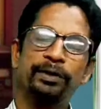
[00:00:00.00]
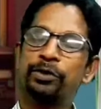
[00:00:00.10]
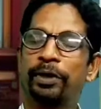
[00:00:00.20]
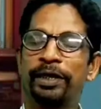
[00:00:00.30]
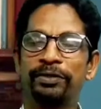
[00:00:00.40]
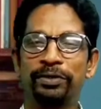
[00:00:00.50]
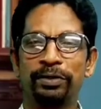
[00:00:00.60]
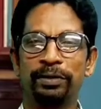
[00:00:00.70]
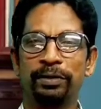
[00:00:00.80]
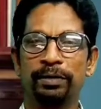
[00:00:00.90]
dear
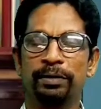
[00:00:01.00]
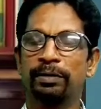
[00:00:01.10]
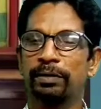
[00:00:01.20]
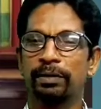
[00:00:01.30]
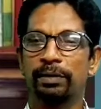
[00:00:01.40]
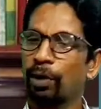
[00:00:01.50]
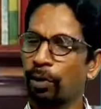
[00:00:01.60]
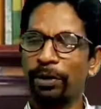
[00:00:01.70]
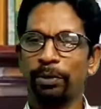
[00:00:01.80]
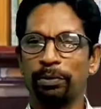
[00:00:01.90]
students. How
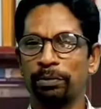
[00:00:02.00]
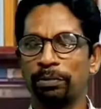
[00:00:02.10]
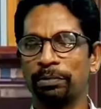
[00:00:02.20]
are you?